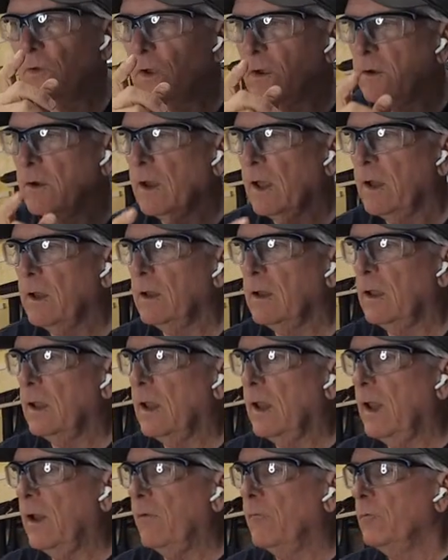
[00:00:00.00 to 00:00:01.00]
figured I didn't
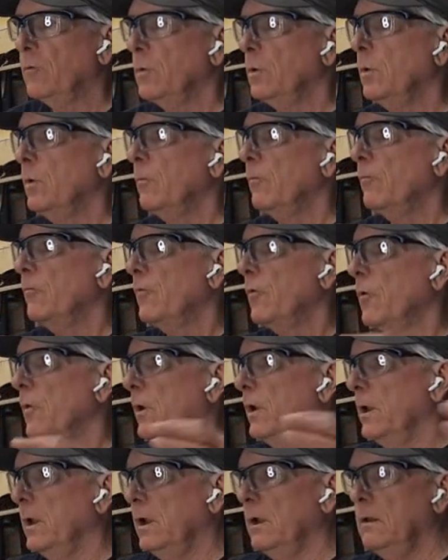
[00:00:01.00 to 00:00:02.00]
have room for
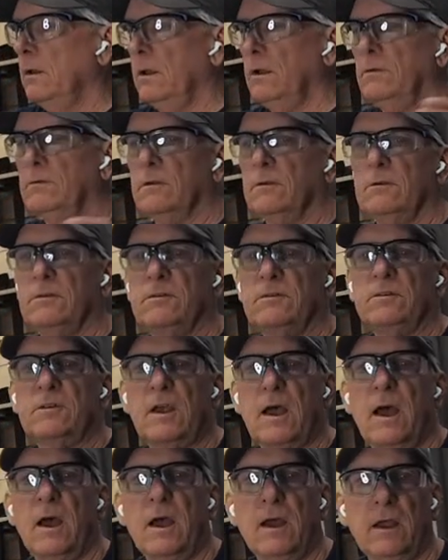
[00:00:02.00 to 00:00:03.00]
any decent
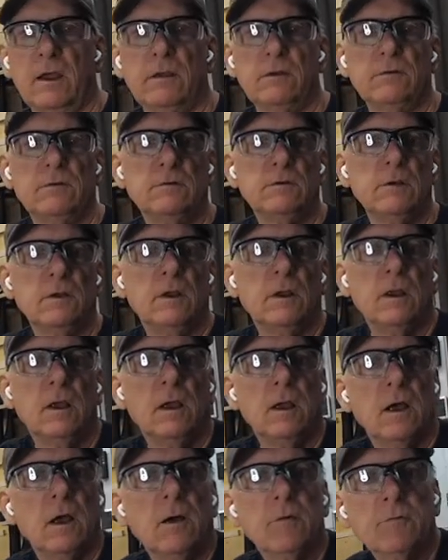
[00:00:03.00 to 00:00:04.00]
size
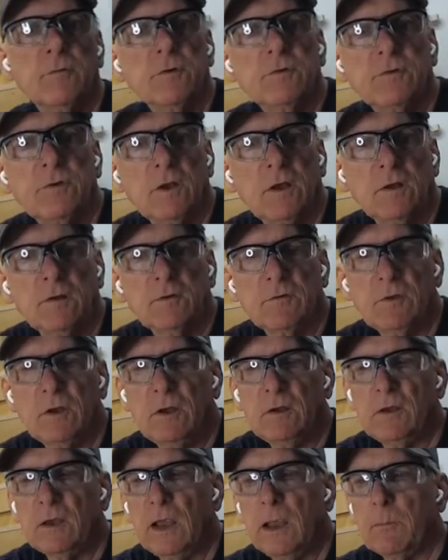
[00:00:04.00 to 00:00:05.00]
of a
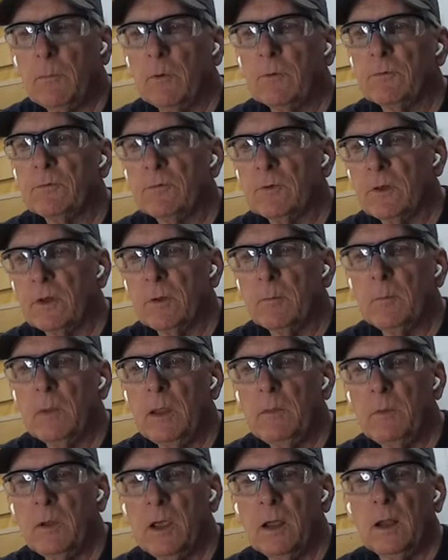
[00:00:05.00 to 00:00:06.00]
CNC table, so that
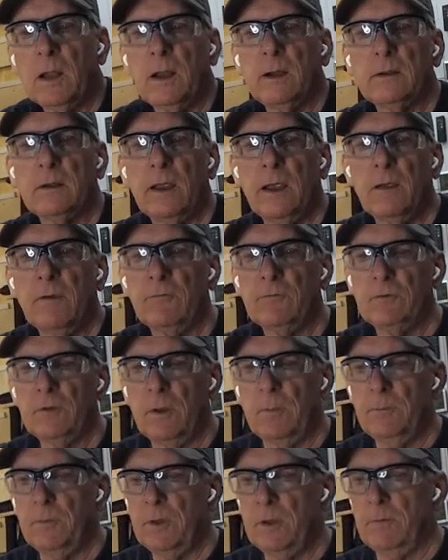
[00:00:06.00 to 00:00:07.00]
maybe I'd like to have
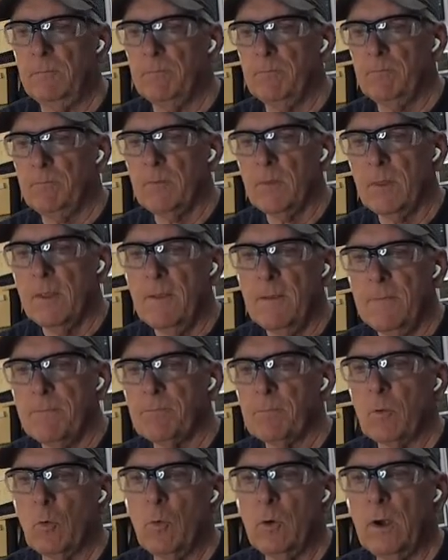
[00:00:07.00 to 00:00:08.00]
something
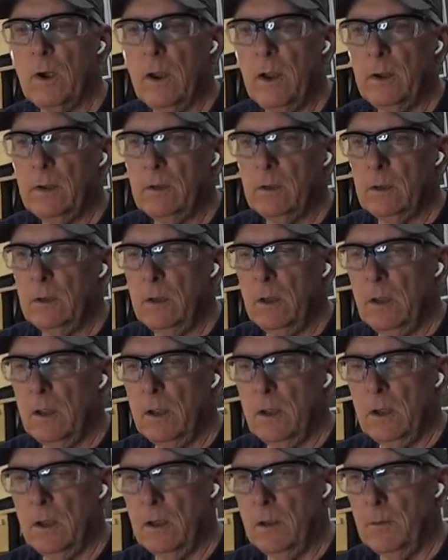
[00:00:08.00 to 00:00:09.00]
where I could
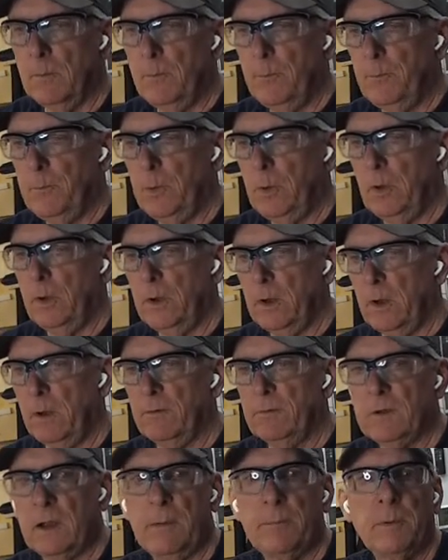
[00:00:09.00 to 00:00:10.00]
put it on
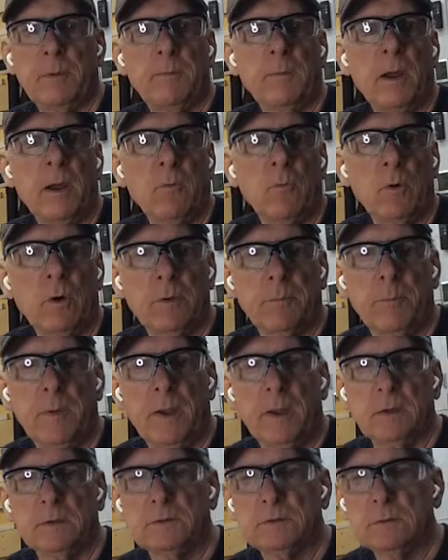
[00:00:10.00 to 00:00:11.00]
top of my
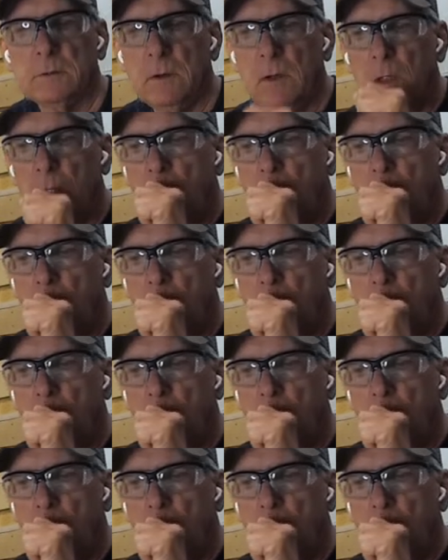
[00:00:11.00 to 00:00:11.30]
workbench.